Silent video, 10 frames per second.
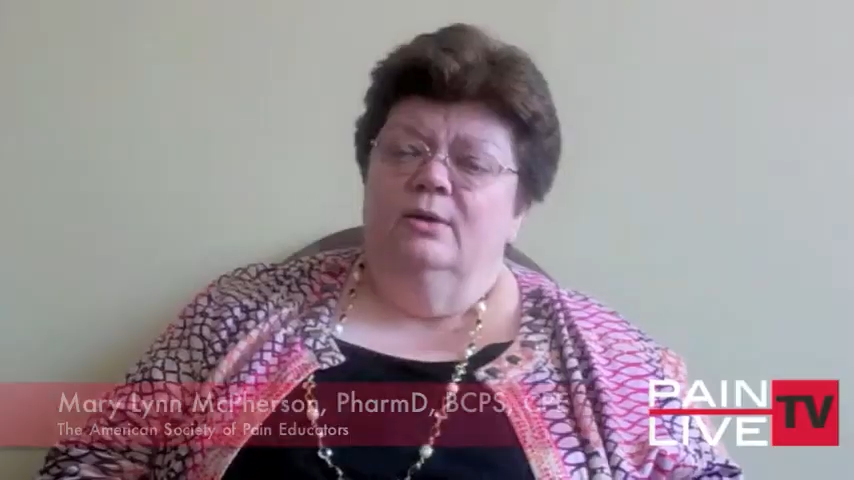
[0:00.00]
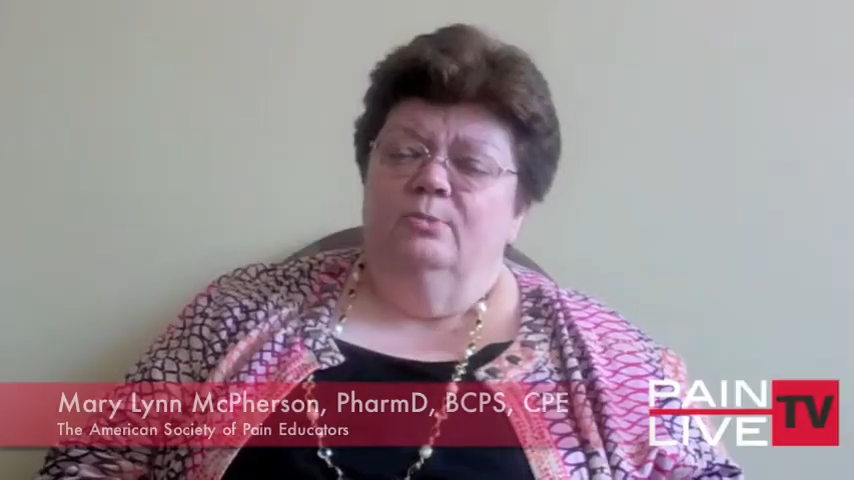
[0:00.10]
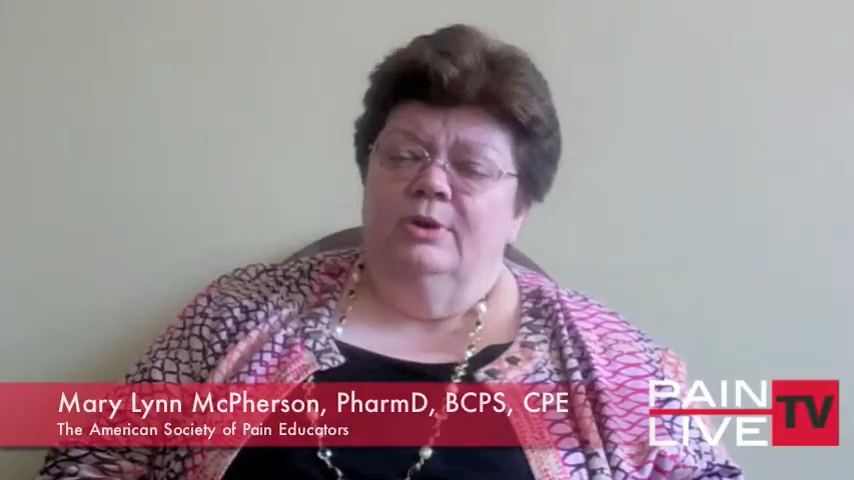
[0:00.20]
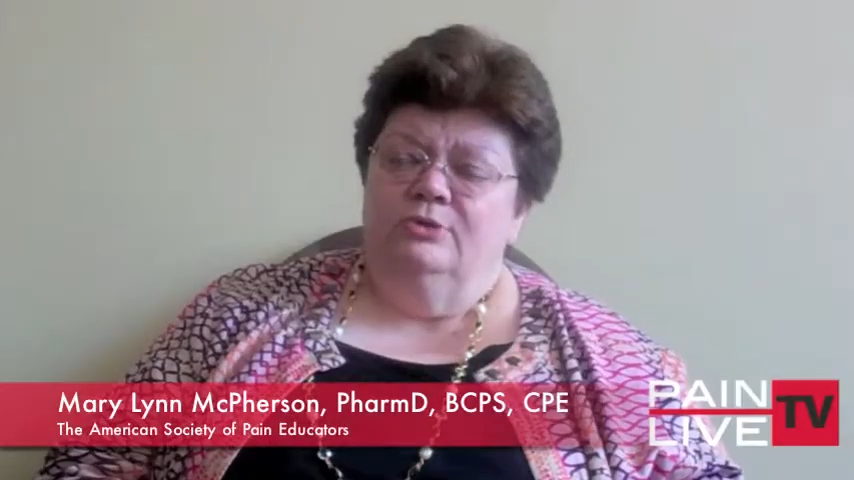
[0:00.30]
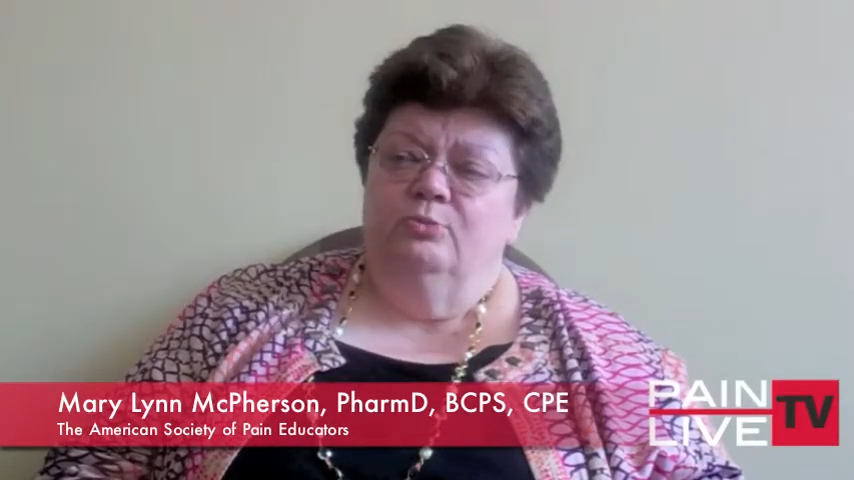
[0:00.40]

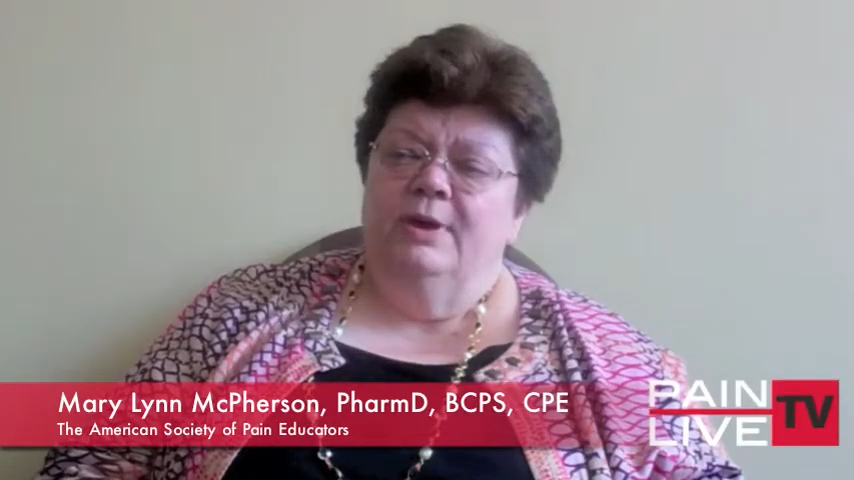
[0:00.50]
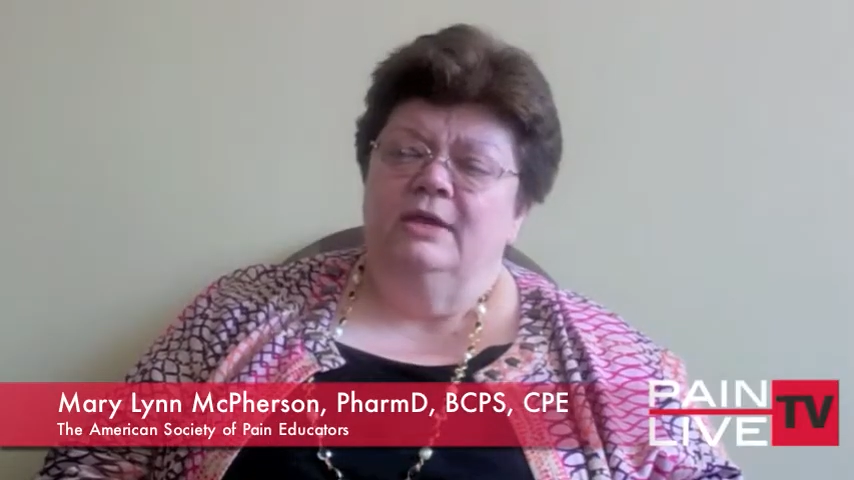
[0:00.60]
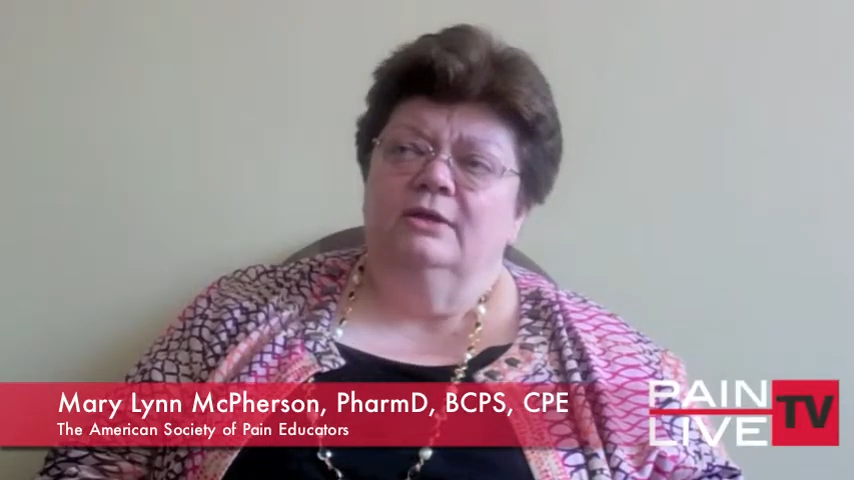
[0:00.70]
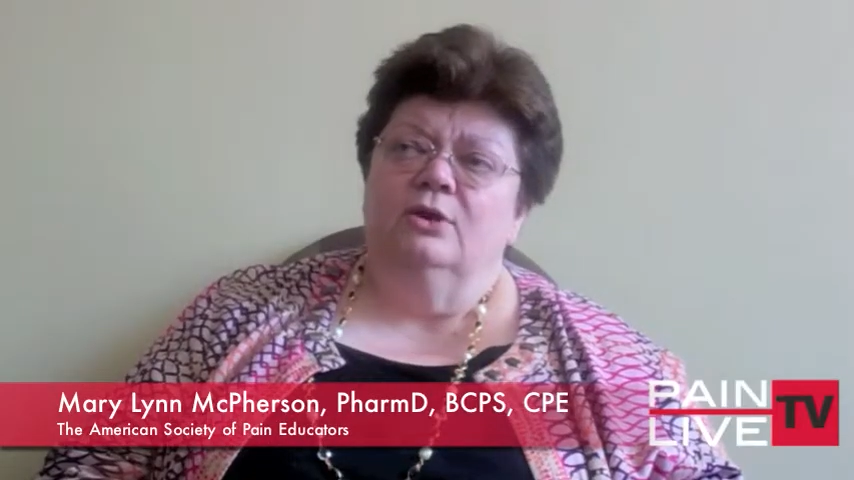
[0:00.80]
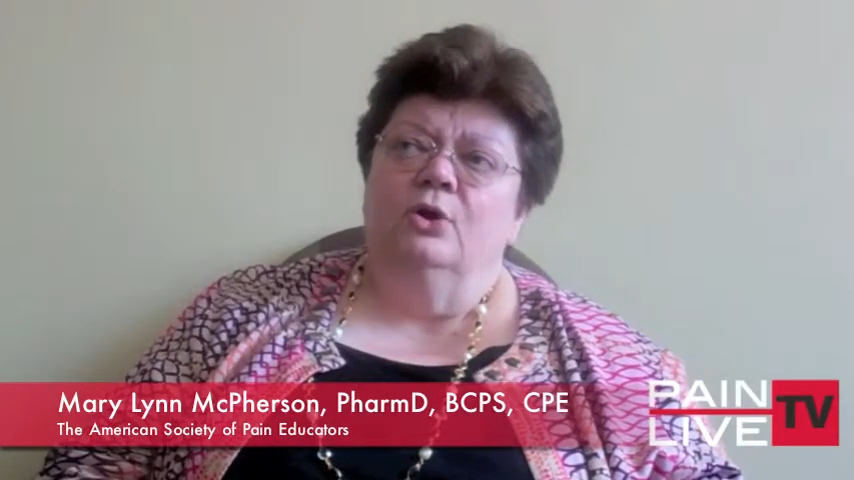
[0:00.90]
Breakthrough
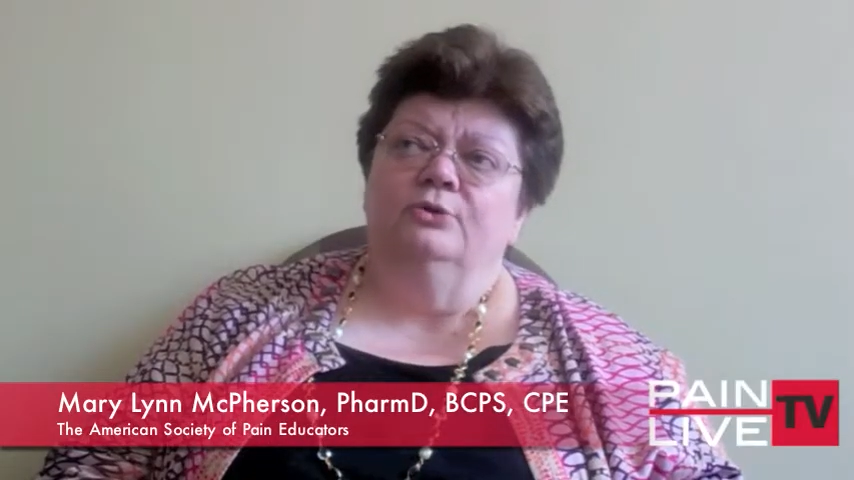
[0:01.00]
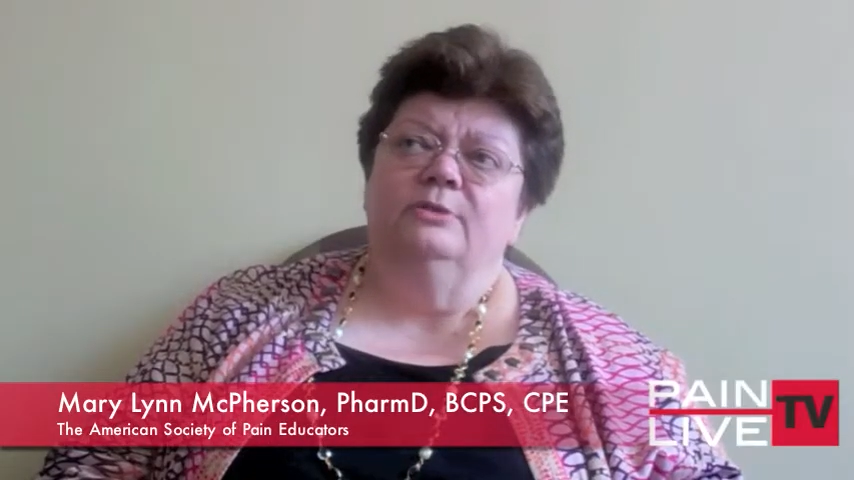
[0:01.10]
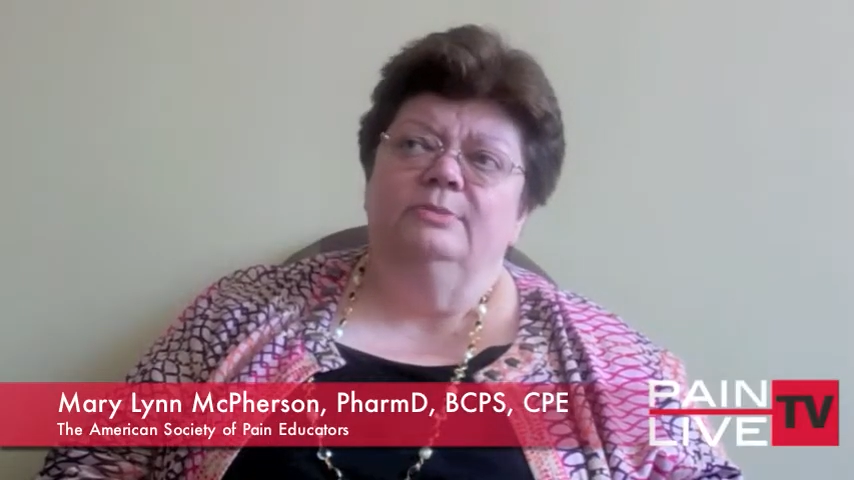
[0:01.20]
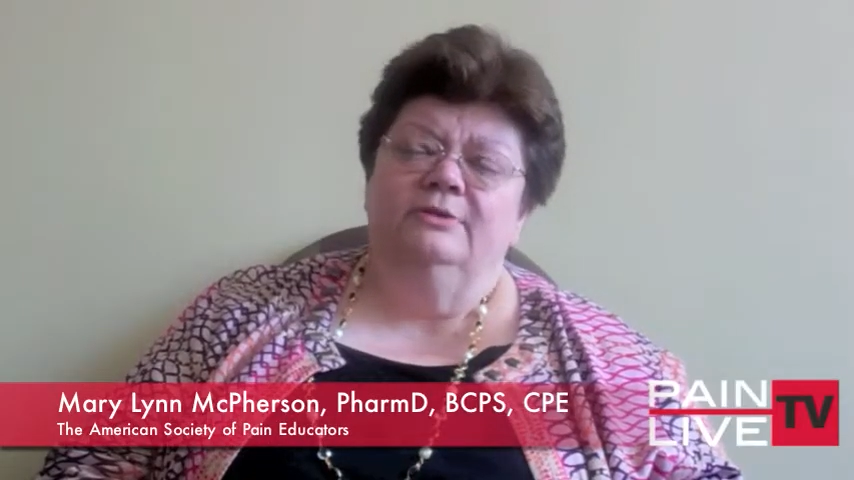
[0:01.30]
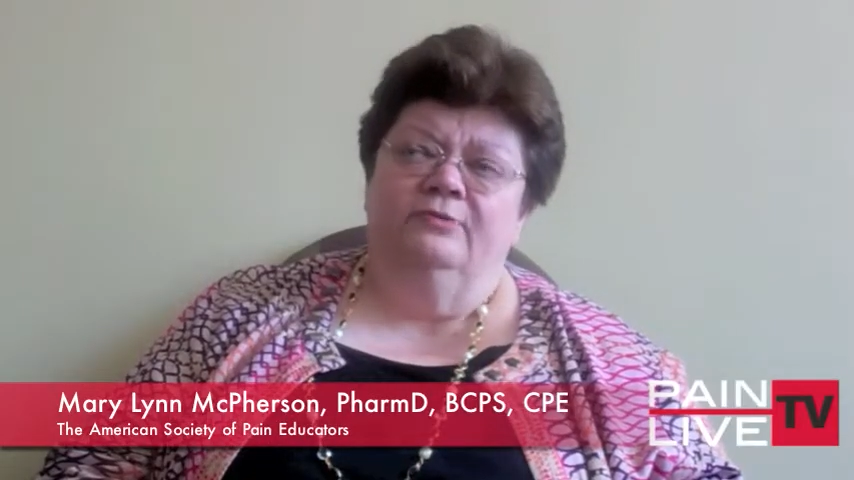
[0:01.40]
pain can only
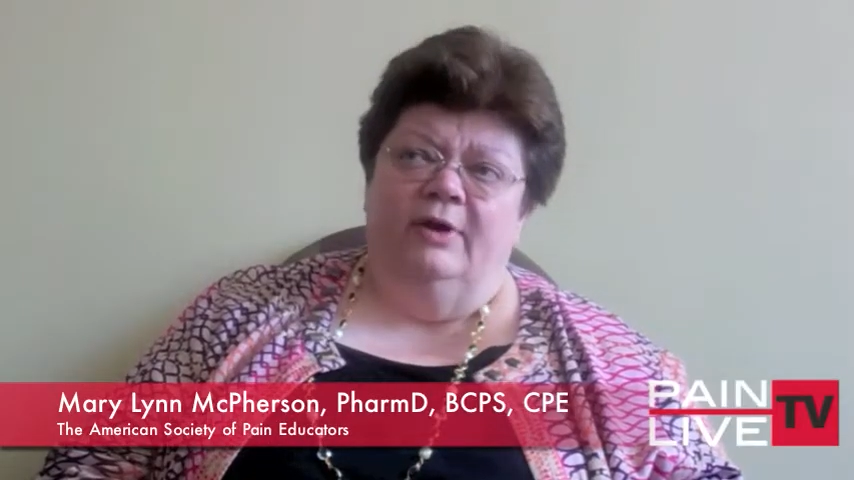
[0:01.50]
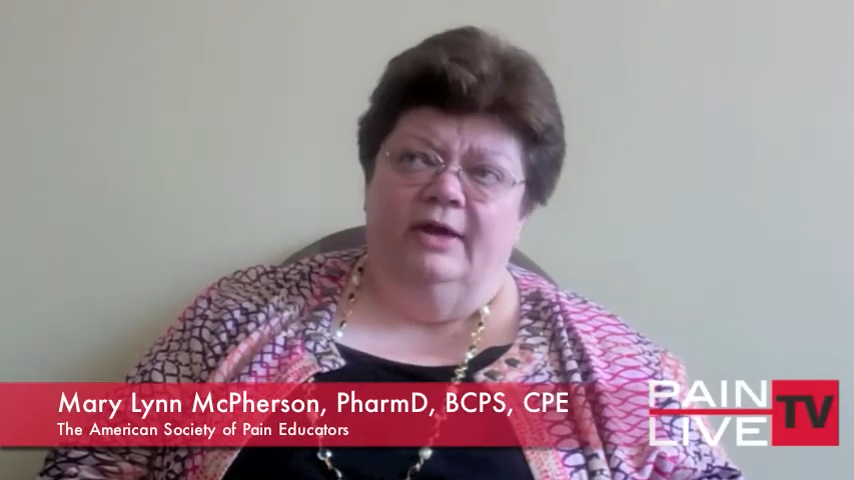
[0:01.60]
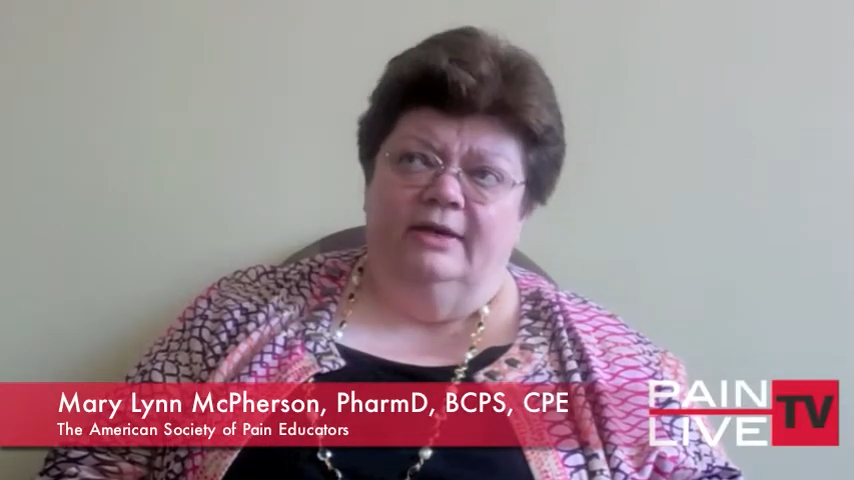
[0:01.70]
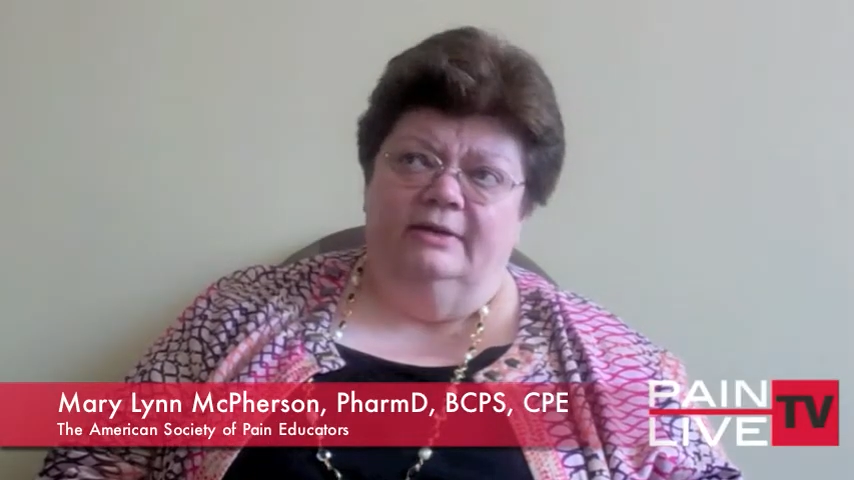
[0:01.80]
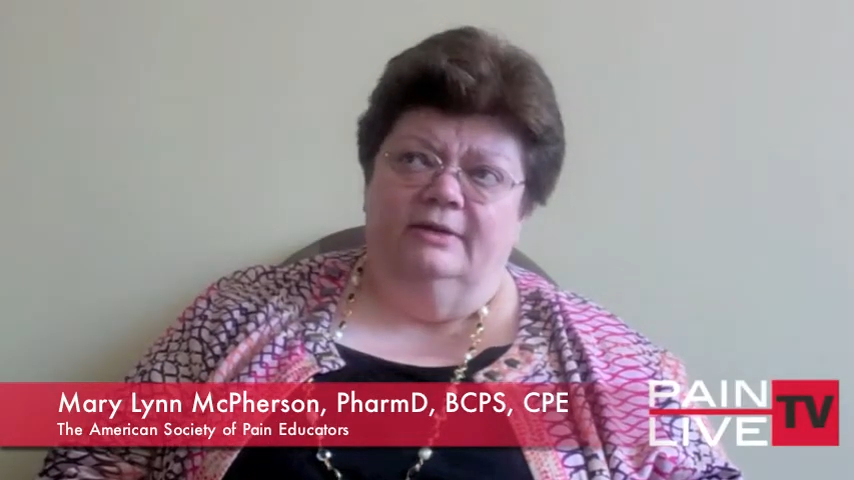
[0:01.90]
be
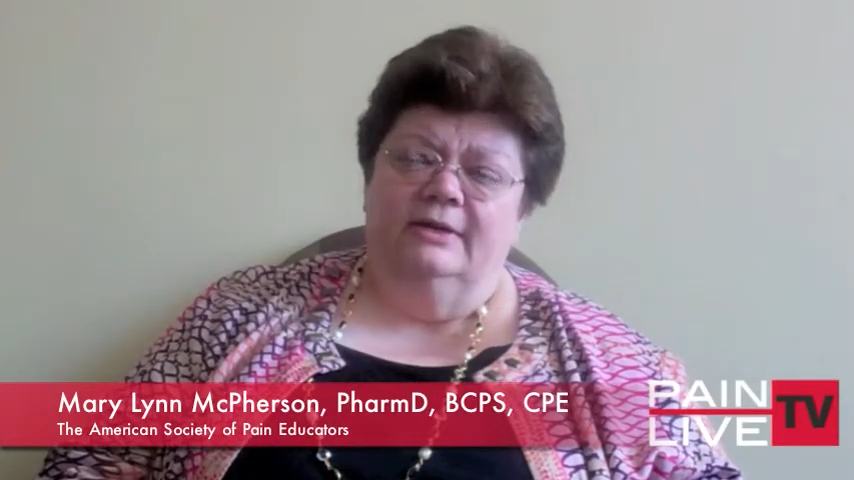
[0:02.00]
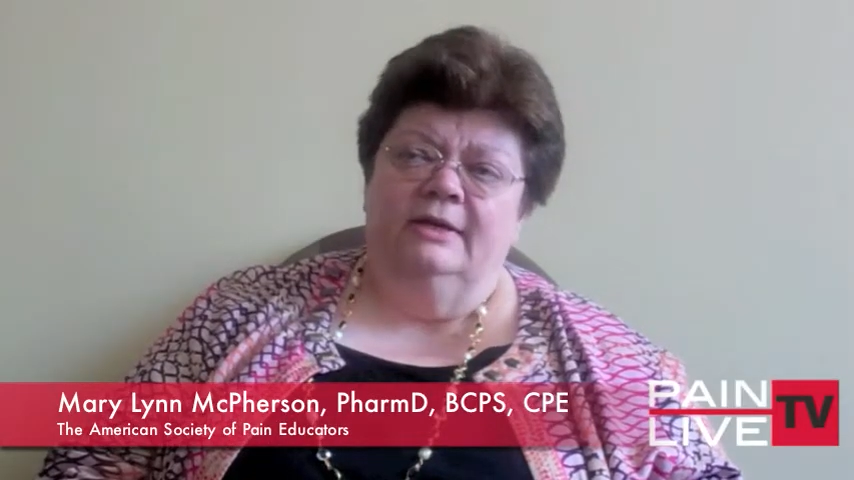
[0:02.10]
defined